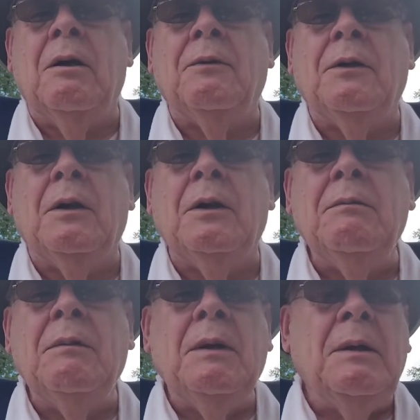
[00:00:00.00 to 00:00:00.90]
off and
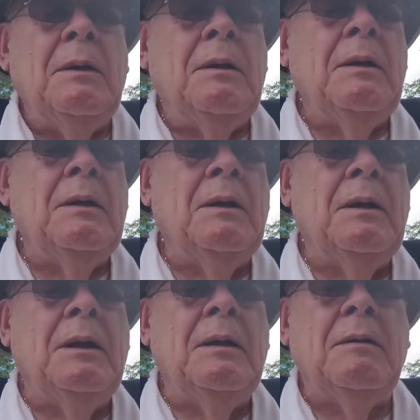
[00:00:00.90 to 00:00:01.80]
on,
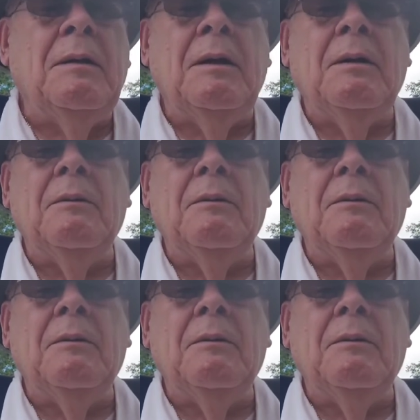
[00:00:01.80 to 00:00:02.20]
and